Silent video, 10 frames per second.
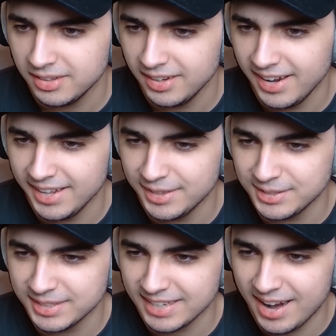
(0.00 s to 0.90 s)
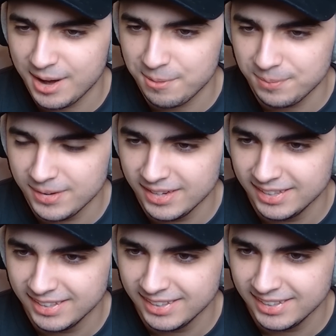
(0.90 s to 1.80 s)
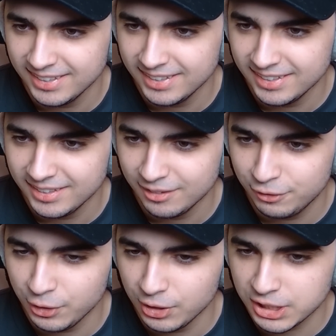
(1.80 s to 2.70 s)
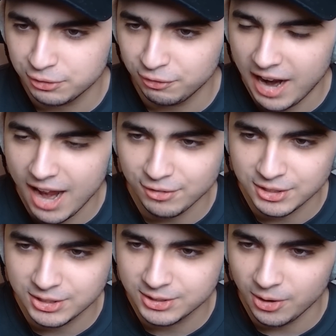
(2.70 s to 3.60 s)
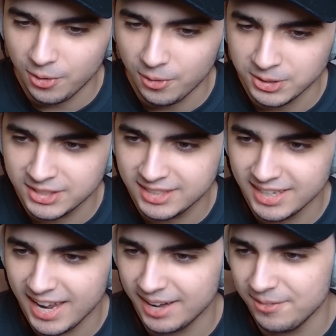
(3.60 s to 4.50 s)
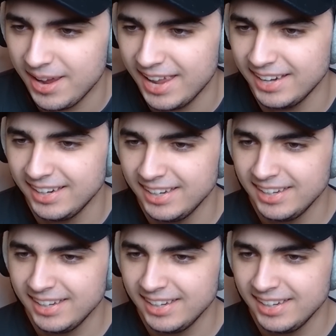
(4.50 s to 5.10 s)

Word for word: Hey, this is hype. Furious 5 is so sick, man.